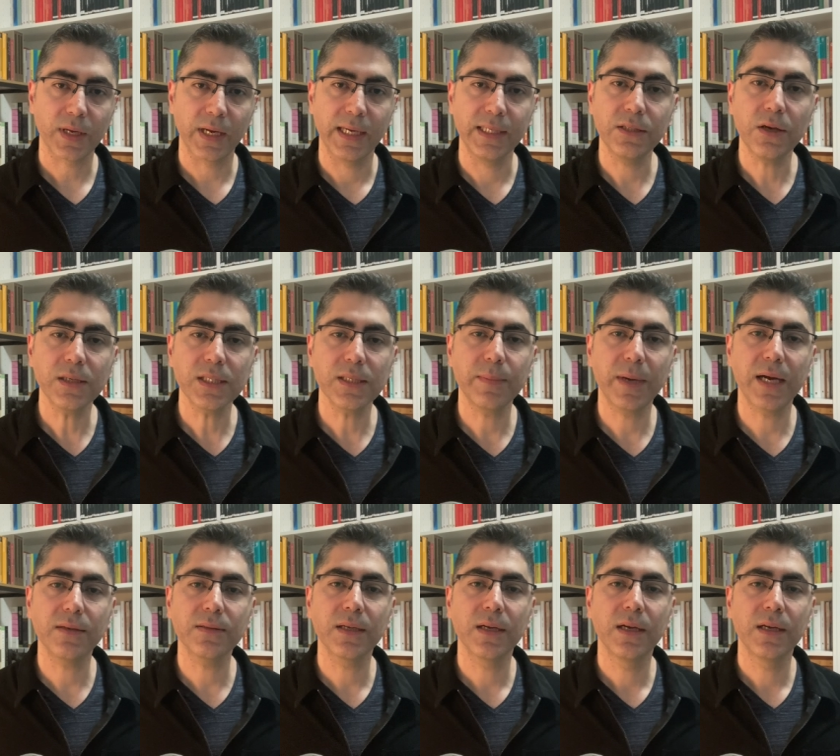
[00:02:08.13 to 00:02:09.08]
he talks
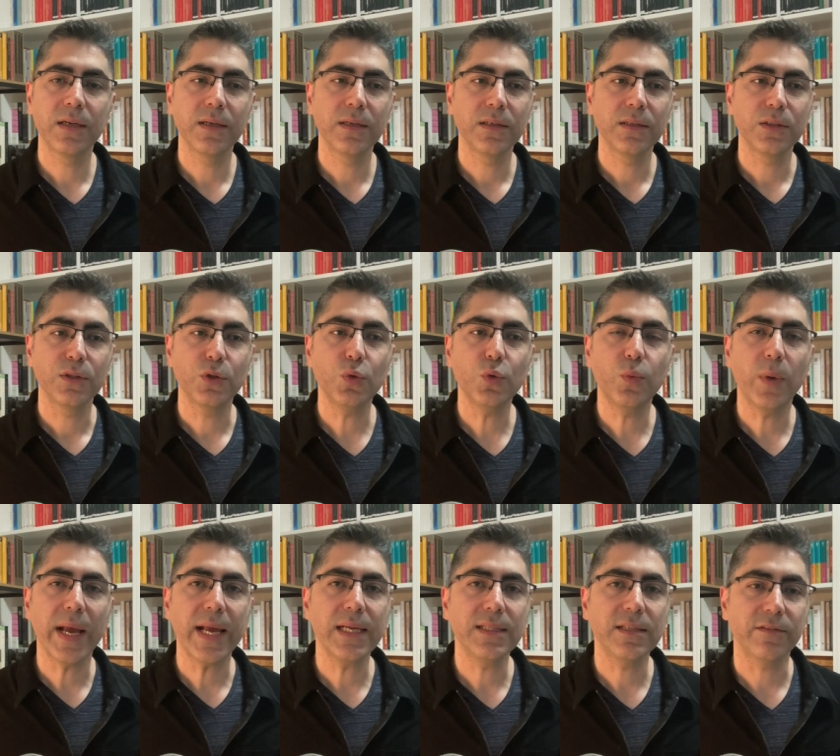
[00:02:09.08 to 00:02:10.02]
about two
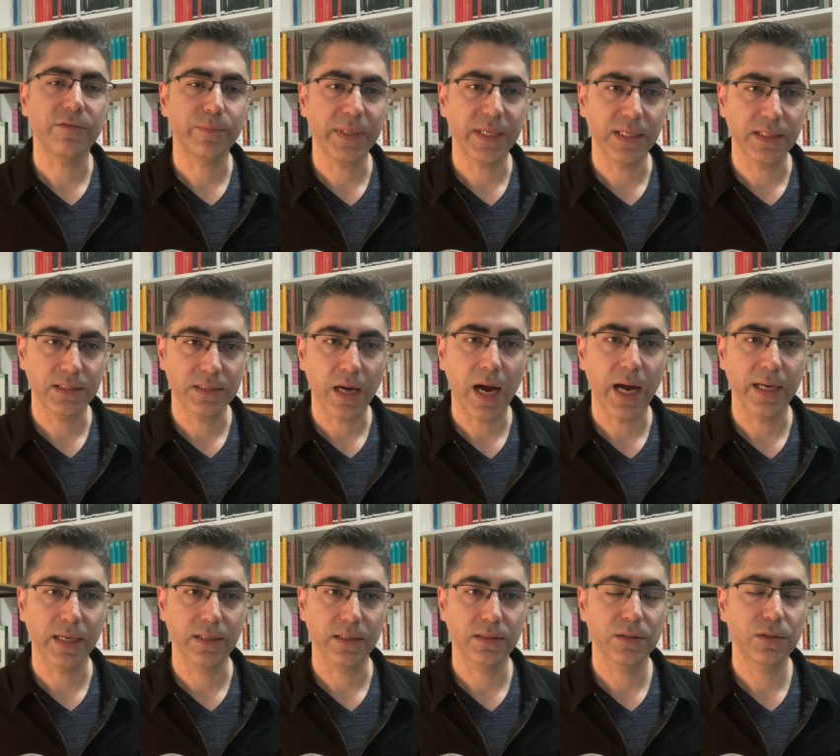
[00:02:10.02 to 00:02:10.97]
ways of being
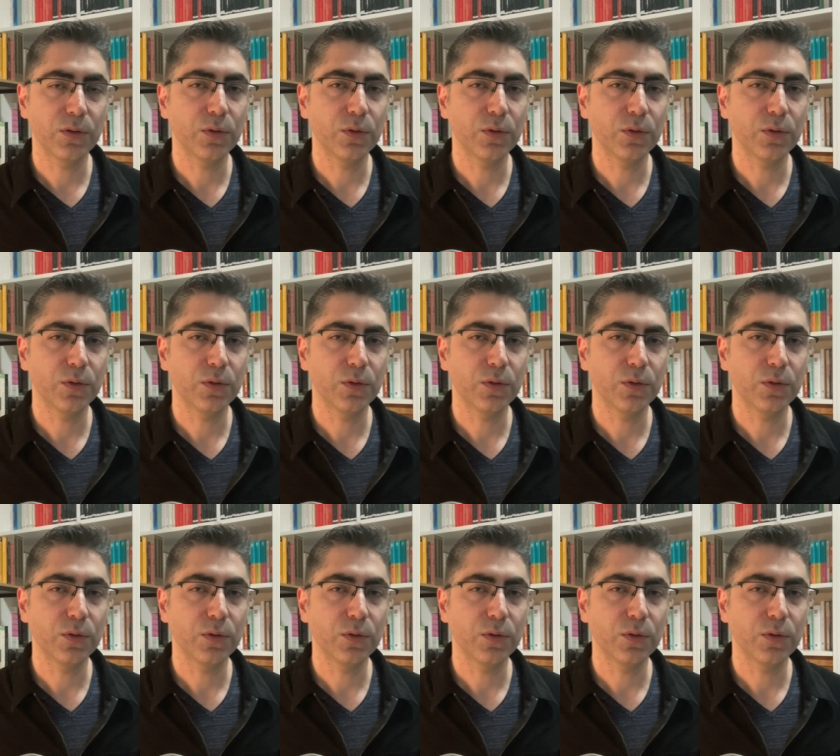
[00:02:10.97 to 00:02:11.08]
tired,